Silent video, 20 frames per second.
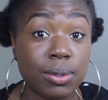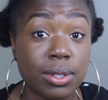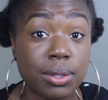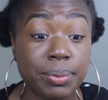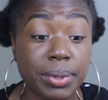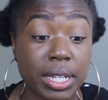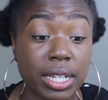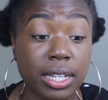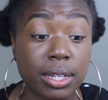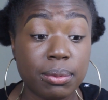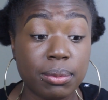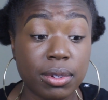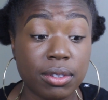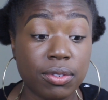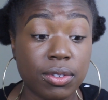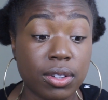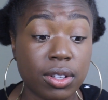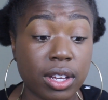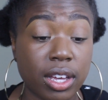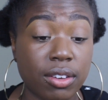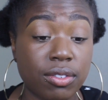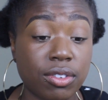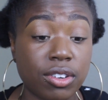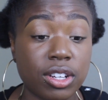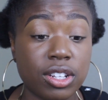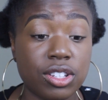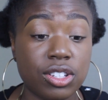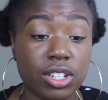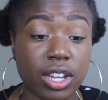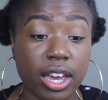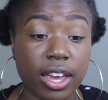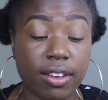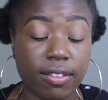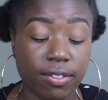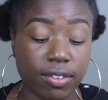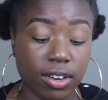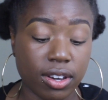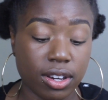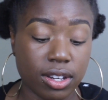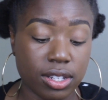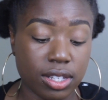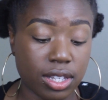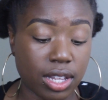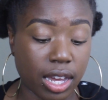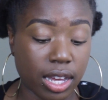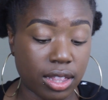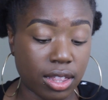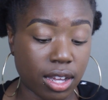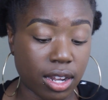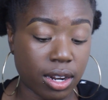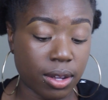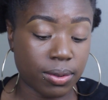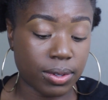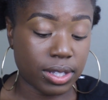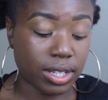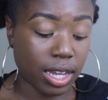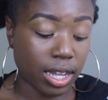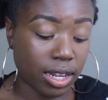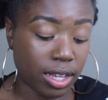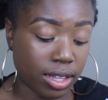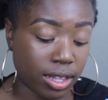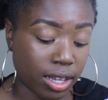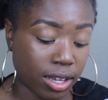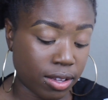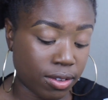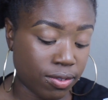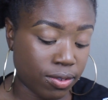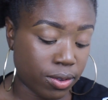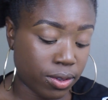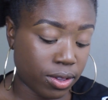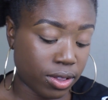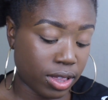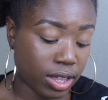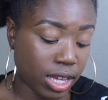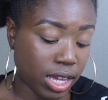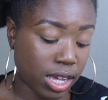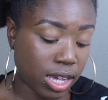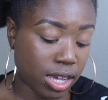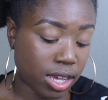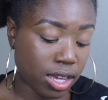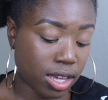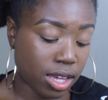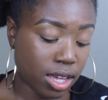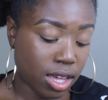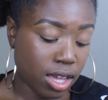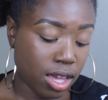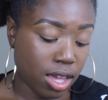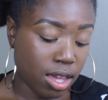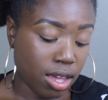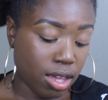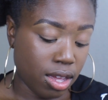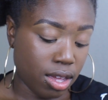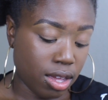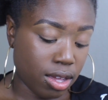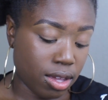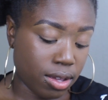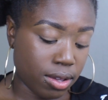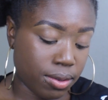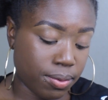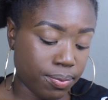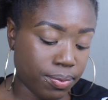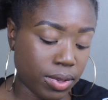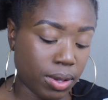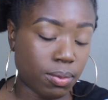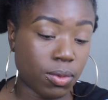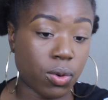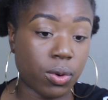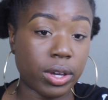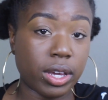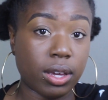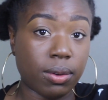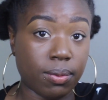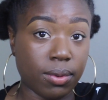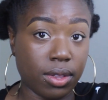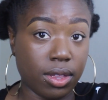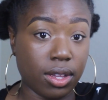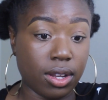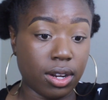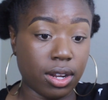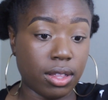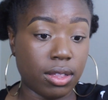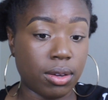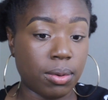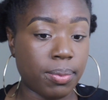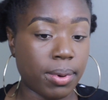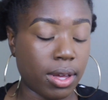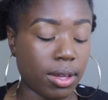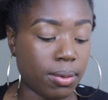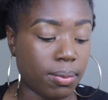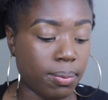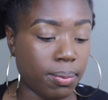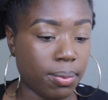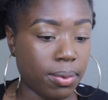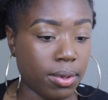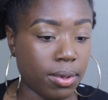it was medium to full coverage at first. I thought I was getting like a full thing. I'm going in with another pump,